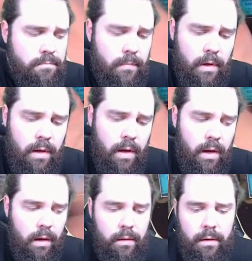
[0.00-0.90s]

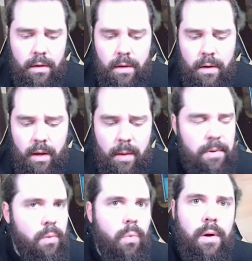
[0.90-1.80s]
and
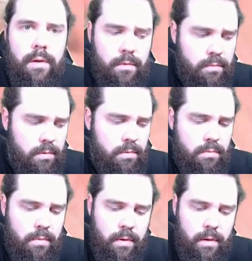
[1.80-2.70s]
happy to walk you
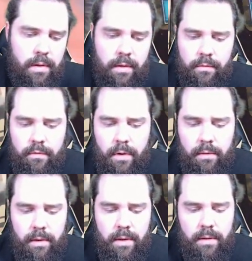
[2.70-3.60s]
through
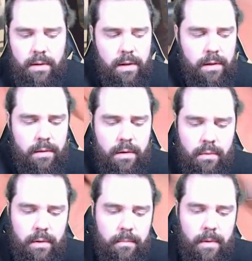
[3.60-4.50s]
installing it, getting it
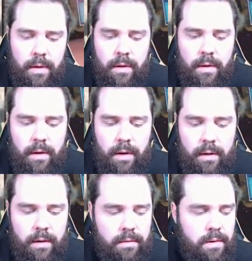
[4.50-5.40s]
going,
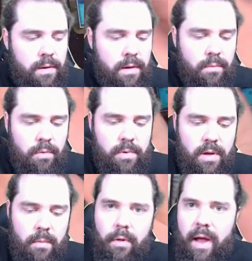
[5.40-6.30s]
and I think it will be
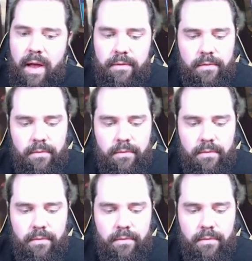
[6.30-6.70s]
a blast.